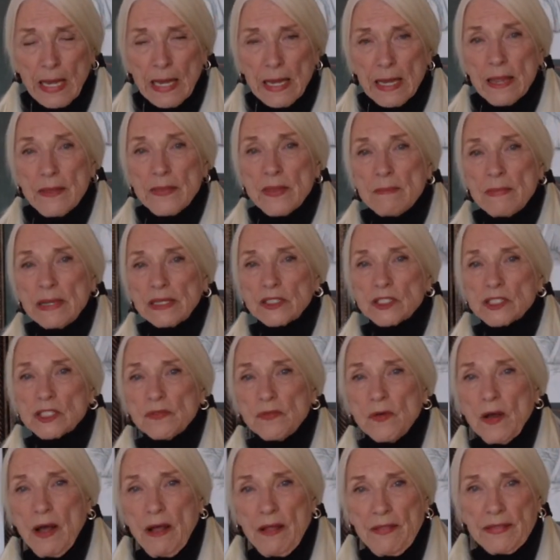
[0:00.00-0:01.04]
In the midst of
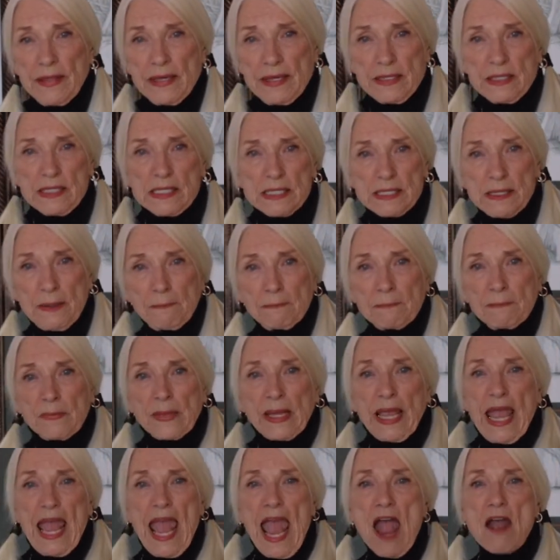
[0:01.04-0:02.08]
all this,
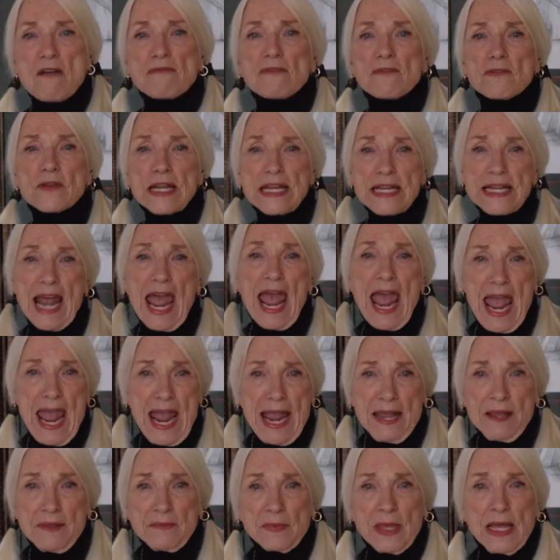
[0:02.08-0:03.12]
every
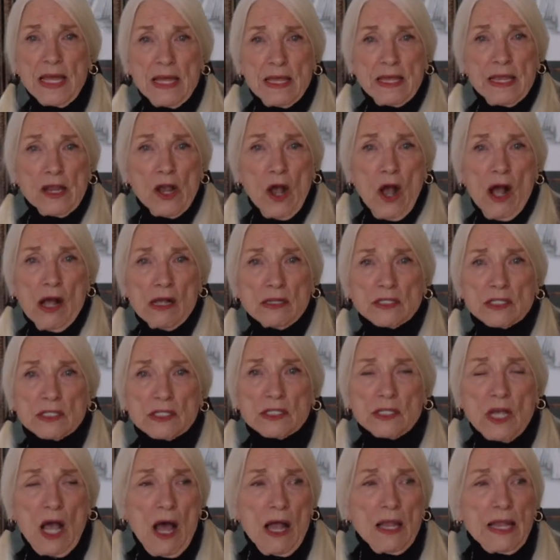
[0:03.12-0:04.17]
day he hauls
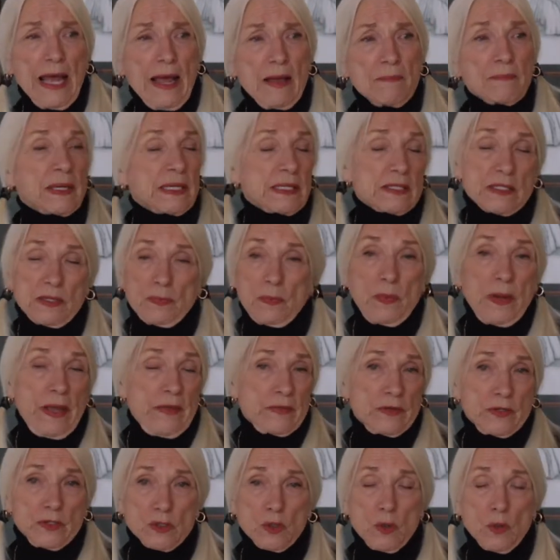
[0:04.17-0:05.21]
us all out because the
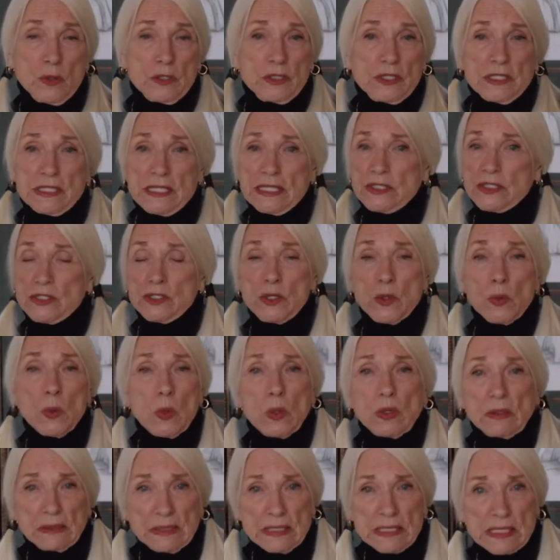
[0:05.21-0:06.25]
weather's gorgeous. It's New
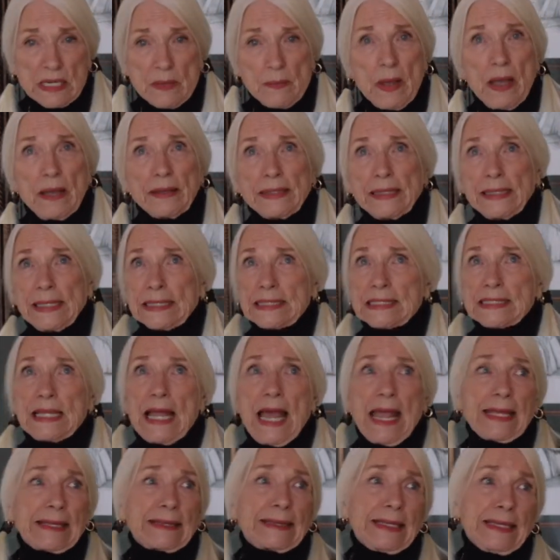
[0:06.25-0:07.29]
Orleans, come on, and it's
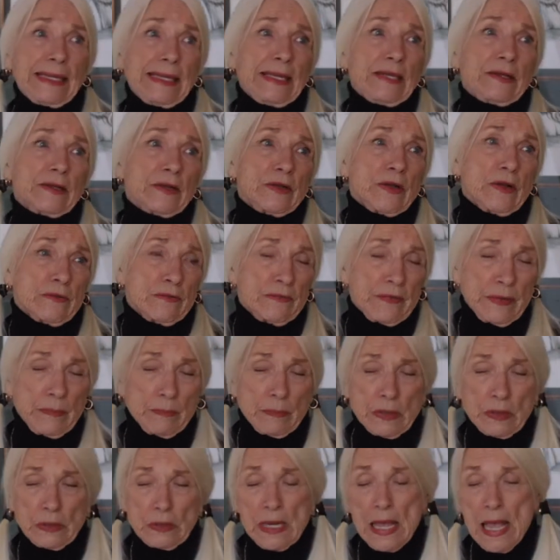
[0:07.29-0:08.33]
like the end of
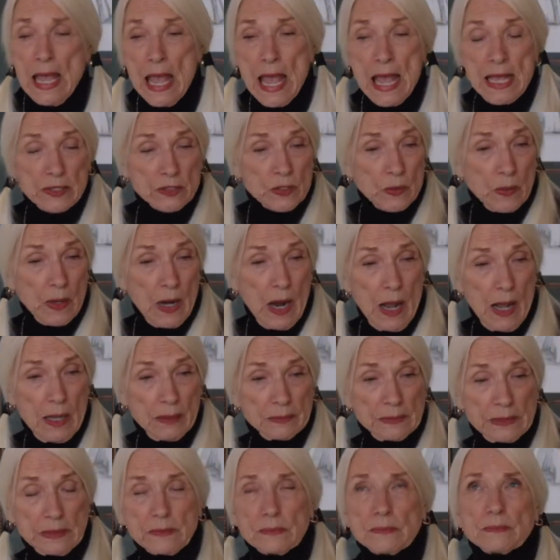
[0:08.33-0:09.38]
November. So we're
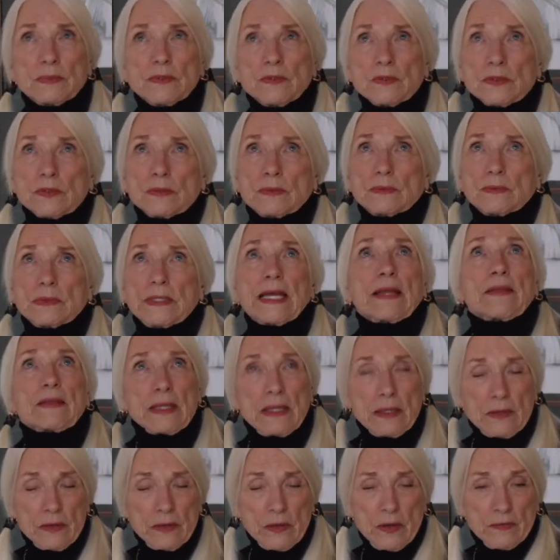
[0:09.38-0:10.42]
all, the
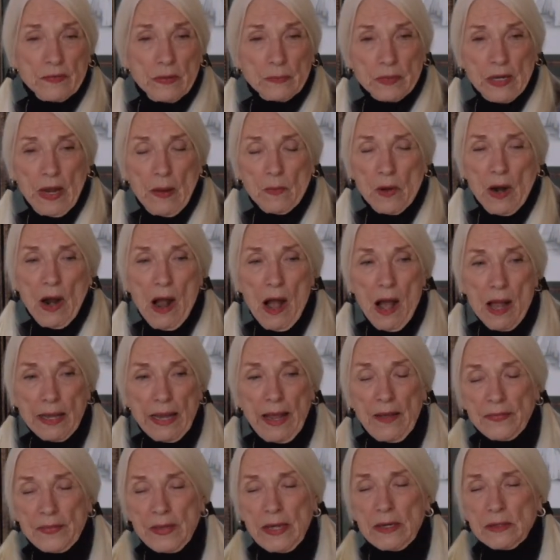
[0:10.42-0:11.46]
end of November, and we're all
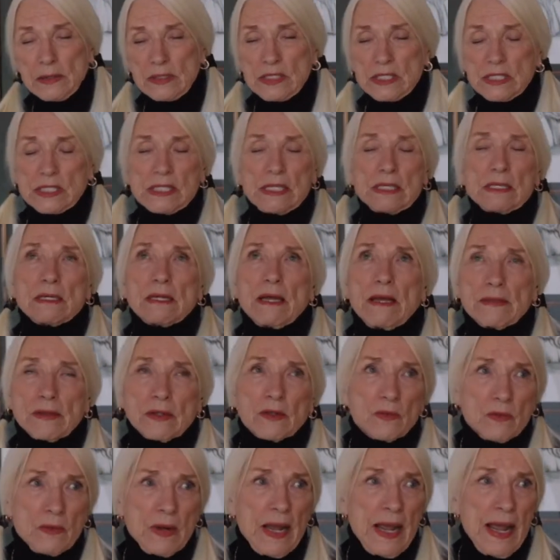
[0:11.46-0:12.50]
out there sitting on the
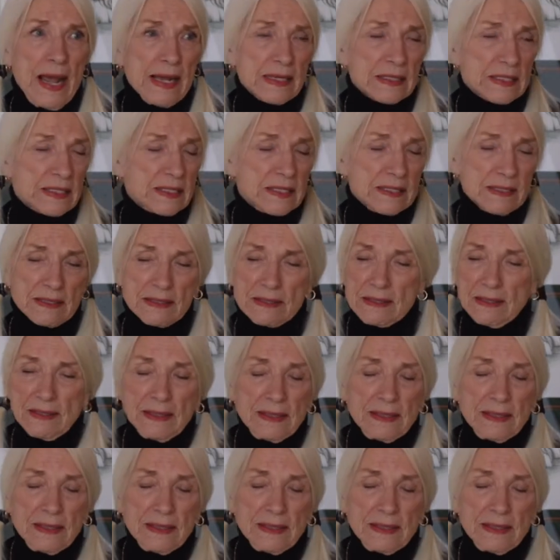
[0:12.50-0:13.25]
grass, just,